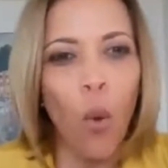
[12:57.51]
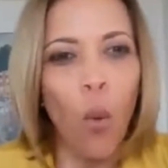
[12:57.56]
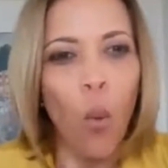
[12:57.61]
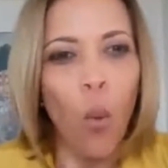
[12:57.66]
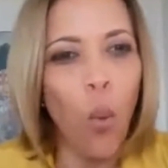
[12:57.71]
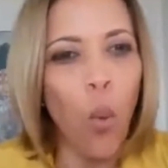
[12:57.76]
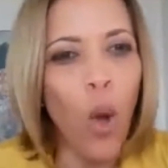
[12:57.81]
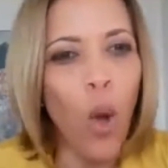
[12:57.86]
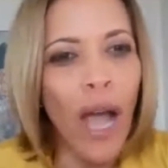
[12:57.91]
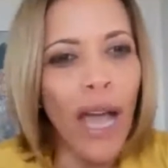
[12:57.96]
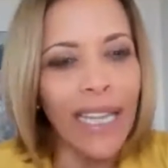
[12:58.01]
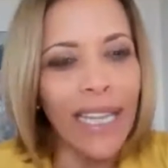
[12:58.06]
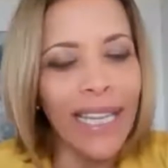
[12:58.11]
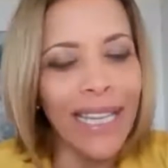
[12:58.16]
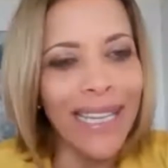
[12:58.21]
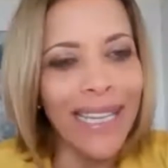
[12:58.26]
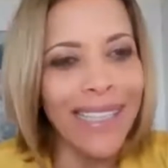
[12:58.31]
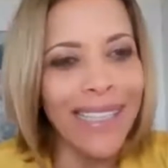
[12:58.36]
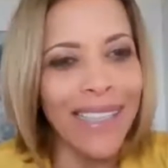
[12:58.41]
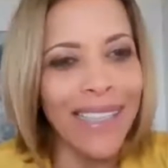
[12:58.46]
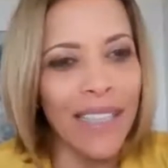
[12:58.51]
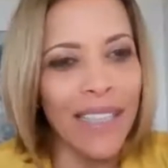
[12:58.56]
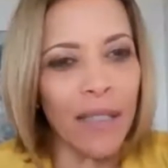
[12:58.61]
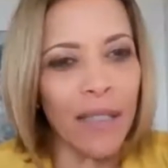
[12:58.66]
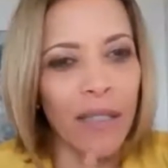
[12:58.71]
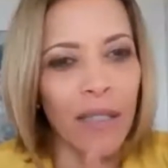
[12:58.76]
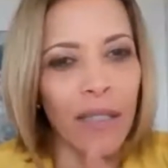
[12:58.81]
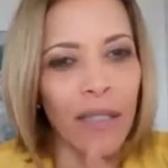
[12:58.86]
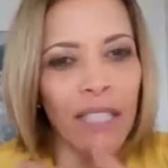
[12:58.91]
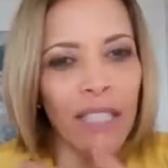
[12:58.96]
What is
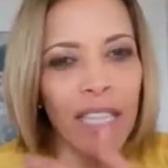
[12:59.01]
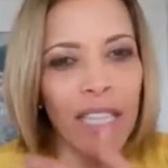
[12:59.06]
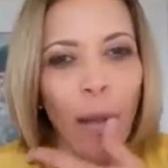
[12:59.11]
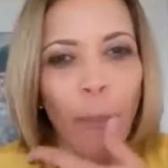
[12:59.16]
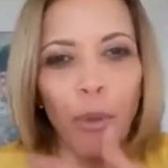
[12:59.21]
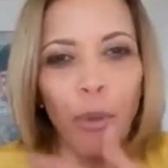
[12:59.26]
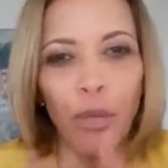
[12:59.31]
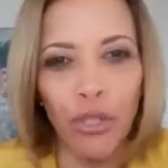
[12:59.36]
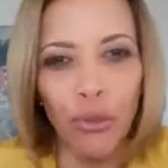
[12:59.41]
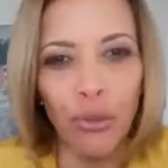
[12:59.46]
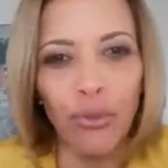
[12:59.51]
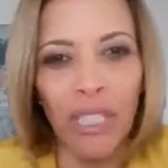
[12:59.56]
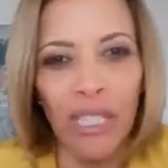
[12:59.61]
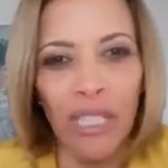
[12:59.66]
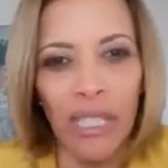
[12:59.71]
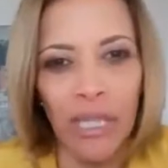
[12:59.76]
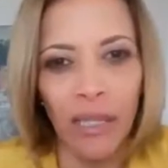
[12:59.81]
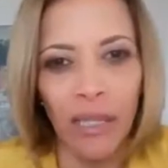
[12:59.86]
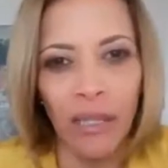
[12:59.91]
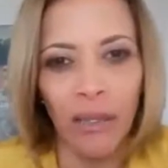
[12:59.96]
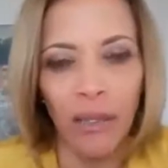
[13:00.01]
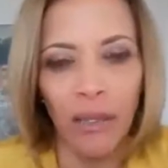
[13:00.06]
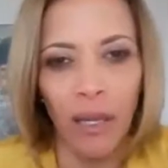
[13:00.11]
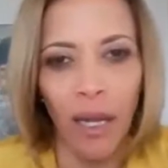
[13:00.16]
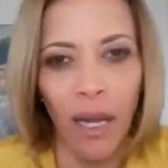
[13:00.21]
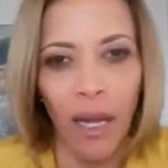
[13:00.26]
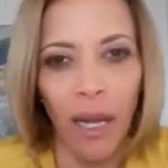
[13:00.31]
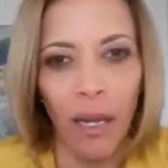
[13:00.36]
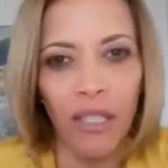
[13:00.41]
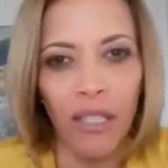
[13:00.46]
the opportunity,
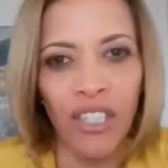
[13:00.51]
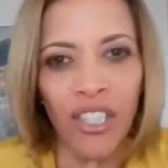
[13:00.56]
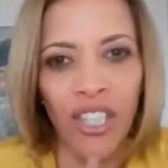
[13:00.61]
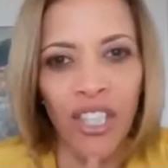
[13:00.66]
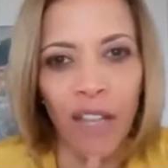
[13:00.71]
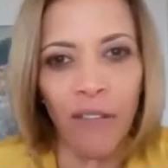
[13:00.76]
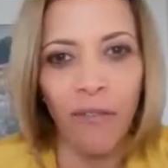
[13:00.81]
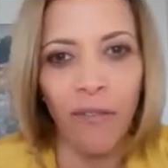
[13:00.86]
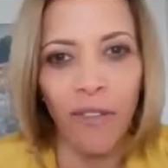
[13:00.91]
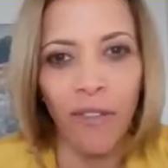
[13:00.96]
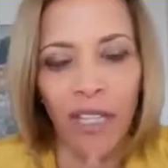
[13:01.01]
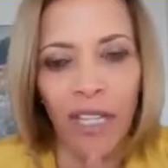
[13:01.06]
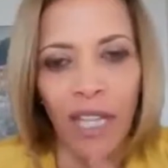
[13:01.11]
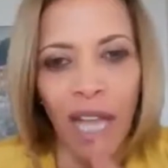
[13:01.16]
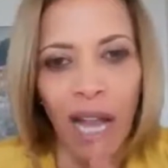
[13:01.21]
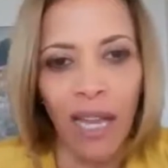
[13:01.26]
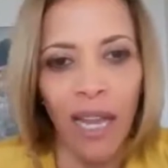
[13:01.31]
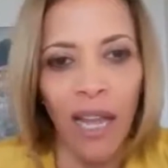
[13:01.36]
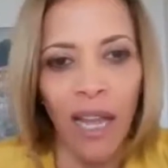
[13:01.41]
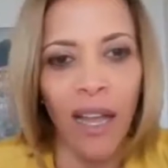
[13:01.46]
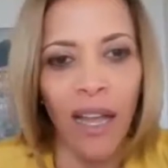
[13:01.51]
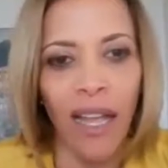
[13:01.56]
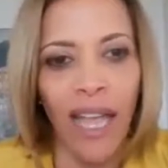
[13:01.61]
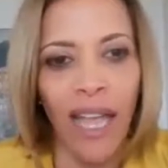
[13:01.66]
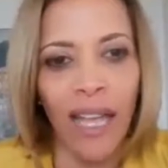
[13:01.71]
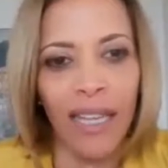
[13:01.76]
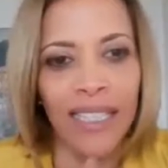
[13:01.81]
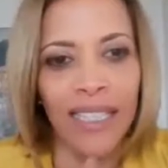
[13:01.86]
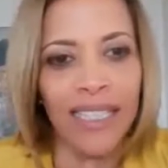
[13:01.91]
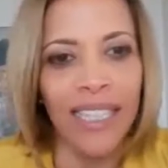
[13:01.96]
Chef Yala
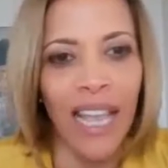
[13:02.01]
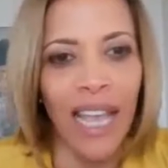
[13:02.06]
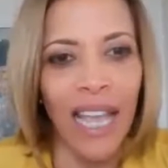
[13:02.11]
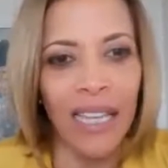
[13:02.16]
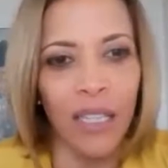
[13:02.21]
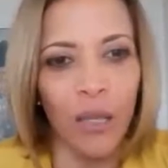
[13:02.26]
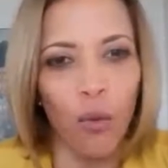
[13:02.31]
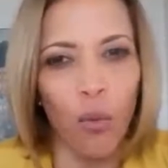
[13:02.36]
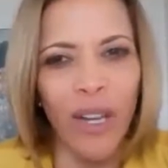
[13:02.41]
and Sandy?